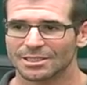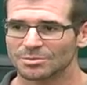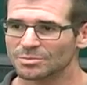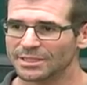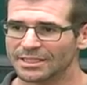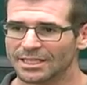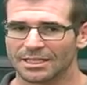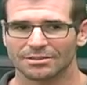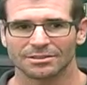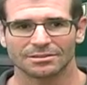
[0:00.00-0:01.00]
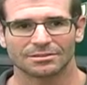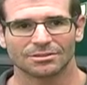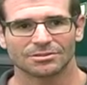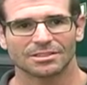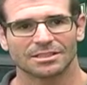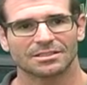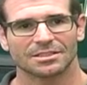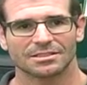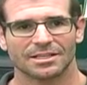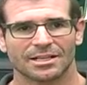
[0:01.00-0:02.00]
me out and Coach
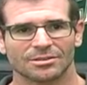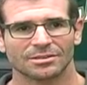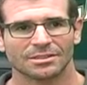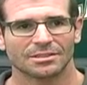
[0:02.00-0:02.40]
Sentez out